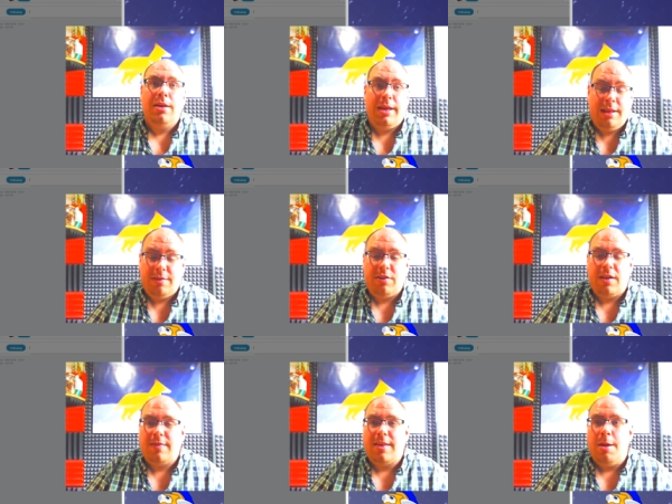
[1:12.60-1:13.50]
it's
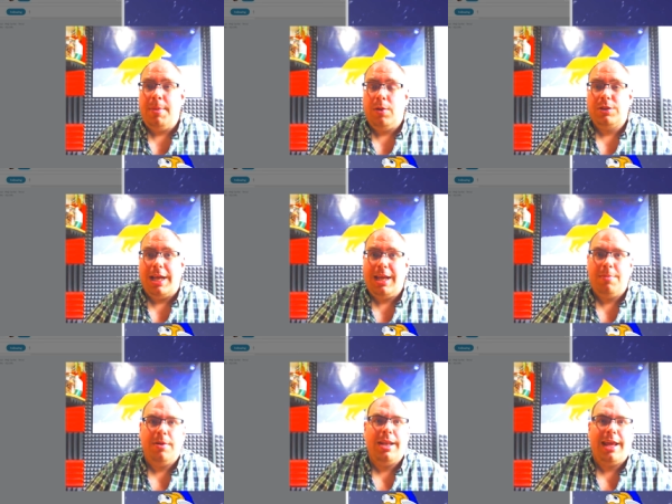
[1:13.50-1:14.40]
just a milkshake,
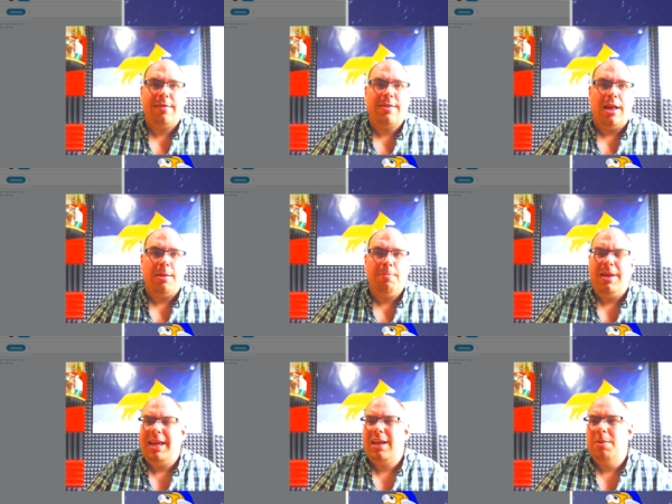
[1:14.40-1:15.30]
but next time
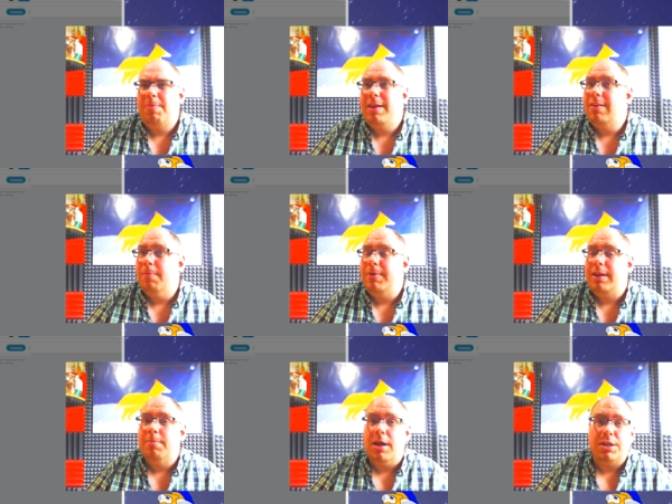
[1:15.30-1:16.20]
it could be
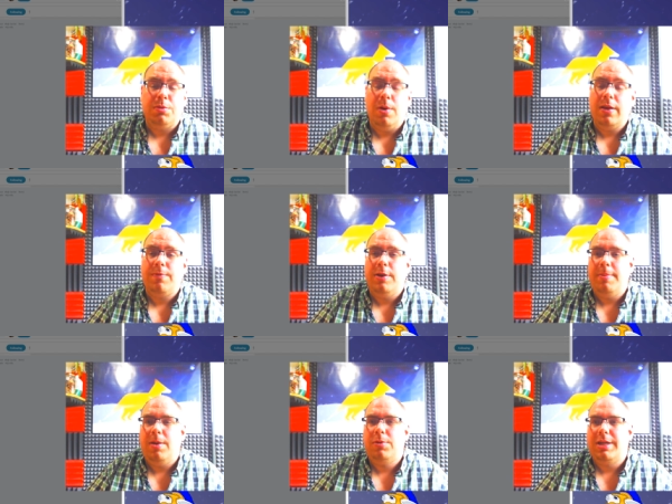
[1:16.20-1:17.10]
something much worse than a
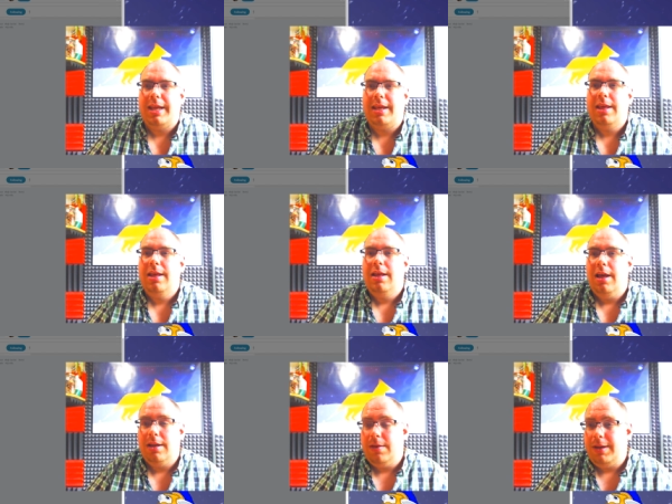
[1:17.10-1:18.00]
milkshake.
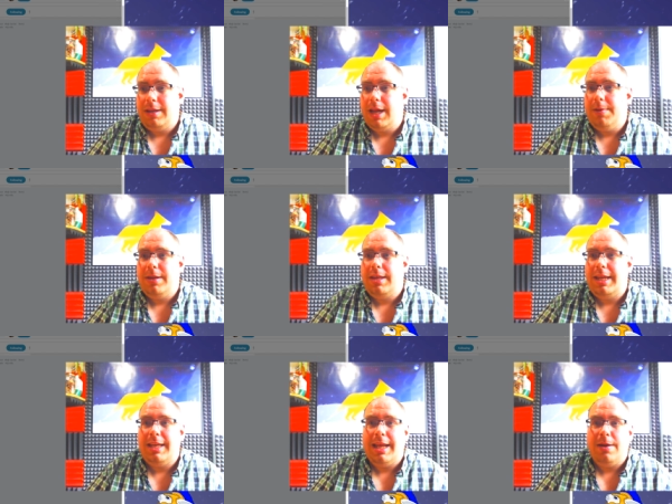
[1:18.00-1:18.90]
I don't need to go into
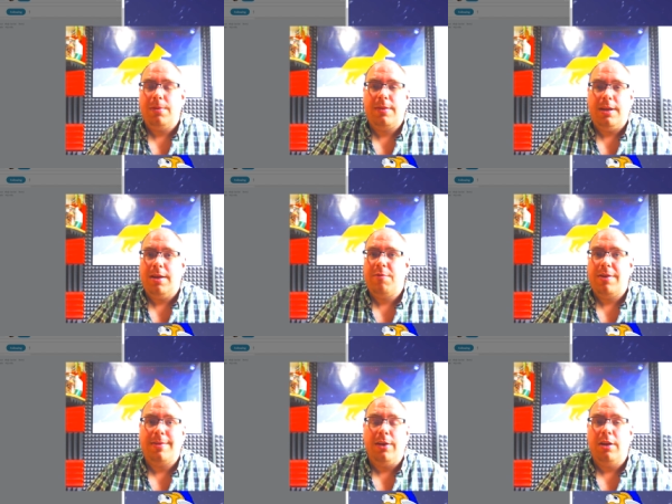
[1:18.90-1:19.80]
details, you know,
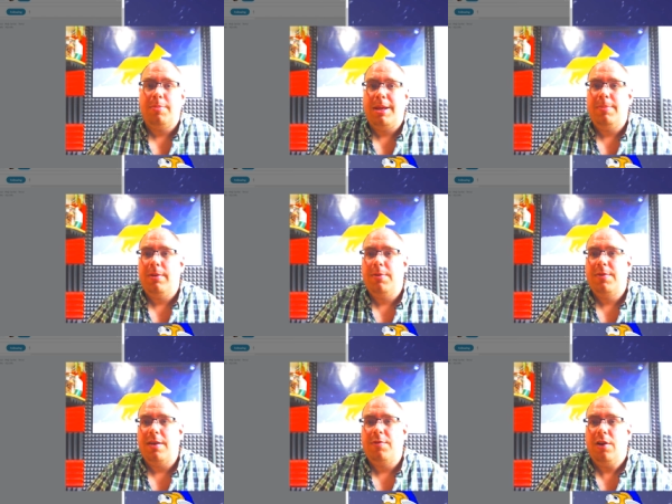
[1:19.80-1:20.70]
there's a lot of people who have
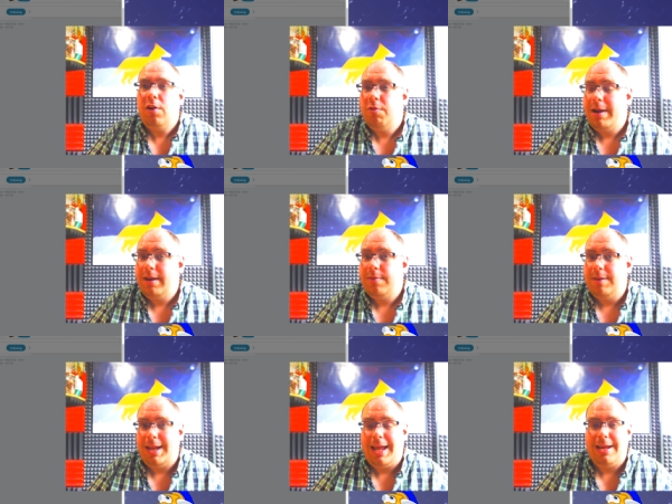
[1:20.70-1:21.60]
suffered horrendous
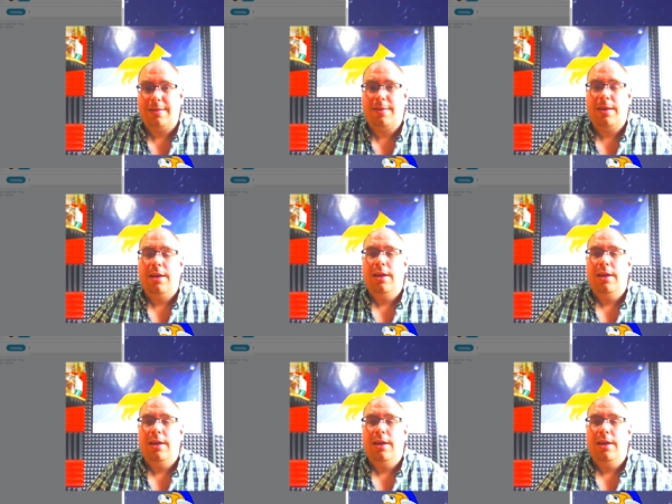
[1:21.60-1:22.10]
attacks